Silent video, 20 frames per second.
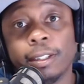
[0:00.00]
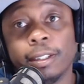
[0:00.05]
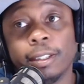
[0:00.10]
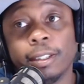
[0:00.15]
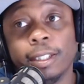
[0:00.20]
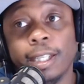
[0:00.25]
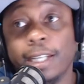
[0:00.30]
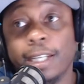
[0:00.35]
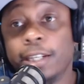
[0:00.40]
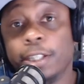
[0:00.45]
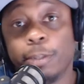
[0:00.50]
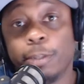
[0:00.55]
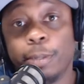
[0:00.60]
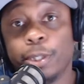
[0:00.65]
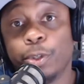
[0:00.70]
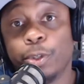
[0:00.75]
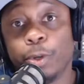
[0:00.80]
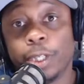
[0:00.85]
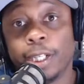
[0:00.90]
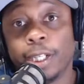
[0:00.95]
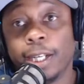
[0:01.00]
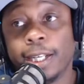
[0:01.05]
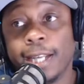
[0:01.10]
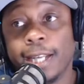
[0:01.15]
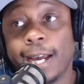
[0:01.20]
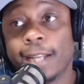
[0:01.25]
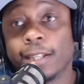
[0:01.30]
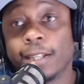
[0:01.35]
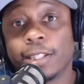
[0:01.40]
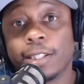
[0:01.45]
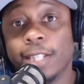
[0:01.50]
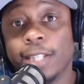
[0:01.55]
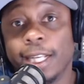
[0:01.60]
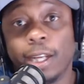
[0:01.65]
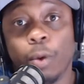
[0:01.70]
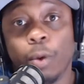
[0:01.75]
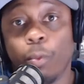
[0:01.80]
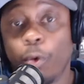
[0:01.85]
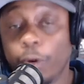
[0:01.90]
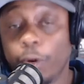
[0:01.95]
he could have been doing it in Dallas. They
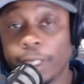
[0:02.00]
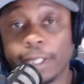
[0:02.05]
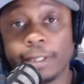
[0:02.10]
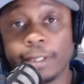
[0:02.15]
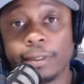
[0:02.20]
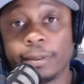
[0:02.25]
didn't want it.